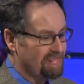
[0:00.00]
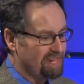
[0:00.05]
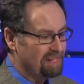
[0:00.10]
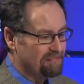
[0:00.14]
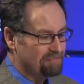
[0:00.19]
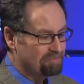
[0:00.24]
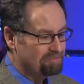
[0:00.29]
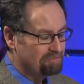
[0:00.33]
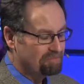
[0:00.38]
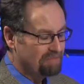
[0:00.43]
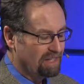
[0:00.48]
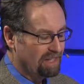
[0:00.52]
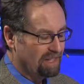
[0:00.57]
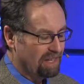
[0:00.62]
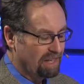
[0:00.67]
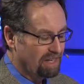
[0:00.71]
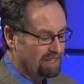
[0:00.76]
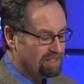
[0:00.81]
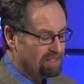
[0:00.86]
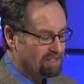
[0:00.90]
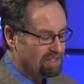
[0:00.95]
Yeah.
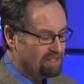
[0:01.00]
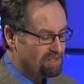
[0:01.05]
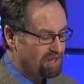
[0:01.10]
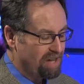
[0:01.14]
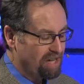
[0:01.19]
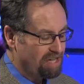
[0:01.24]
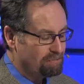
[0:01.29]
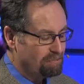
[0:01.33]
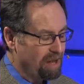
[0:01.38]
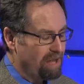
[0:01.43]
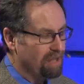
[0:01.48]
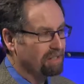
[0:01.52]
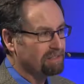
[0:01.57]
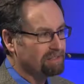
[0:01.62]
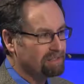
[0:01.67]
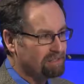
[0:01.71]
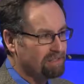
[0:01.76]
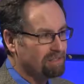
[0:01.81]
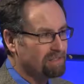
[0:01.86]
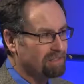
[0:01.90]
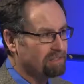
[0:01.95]
And it's a nice
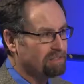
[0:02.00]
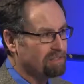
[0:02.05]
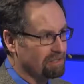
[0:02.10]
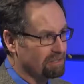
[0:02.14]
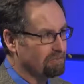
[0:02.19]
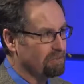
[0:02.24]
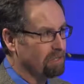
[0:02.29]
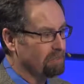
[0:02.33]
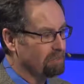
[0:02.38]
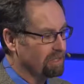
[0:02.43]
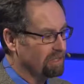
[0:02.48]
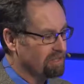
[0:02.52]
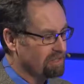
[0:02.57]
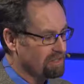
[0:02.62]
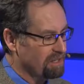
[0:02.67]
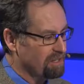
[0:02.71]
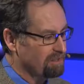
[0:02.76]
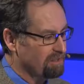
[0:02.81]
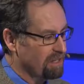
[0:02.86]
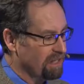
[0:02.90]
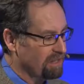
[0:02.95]
balance to the film, because
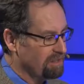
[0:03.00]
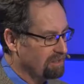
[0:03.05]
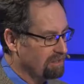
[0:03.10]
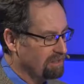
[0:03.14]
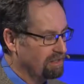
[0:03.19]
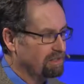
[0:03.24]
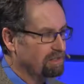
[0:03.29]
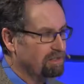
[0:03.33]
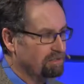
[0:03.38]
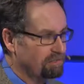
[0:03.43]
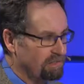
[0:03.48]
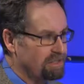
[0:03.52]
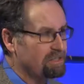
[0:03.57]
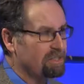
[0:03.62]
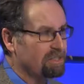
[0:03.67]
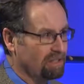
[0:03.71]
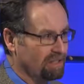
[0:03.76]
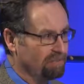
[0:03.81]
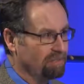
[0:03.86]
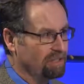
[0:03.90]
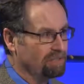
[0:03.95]
then you've got the
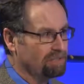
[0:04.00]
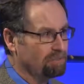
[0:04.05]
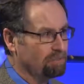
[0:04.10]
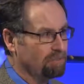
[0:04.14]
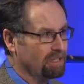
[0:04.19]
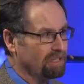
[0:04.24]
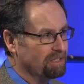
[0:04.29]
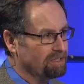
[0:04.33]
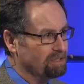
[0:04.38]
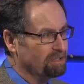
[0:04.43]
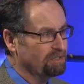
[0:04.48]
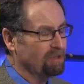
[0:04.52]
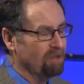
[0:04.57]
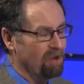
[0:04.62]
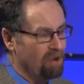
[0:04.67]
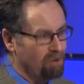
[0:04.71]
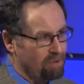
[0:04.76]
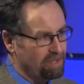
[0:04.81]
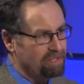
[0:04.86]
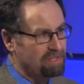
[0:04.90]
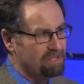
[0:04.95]
physical evidence, because you can
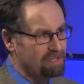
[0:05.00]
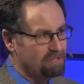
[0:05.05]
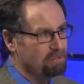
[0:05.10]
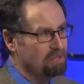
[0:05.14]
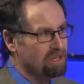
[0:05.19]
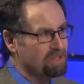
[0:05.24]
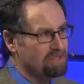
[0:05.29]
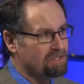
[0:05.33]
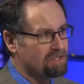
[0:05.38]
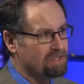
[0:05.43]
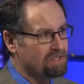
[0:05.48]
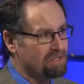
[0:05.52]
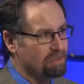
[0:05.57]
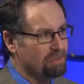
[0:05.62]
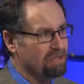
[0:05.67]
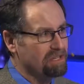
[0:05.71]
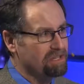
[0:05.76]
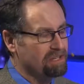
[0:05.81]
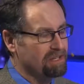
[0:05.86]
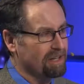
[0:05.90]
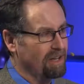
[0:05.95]
always dismiss
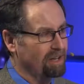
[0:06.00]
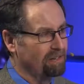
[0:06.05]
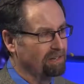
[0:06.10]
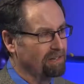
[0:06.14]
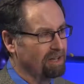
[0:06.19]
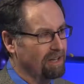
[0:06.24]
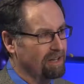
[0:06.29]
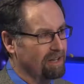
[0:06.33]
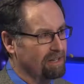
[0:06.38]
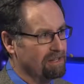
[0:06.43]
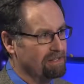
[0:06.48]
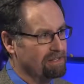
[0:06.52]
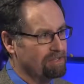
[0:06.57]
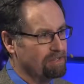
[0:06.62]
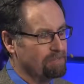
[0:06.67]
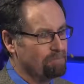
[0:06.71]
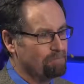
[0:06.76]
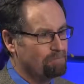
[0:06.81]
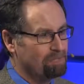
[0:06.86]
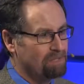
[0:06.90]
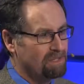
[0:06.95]
somebody's account as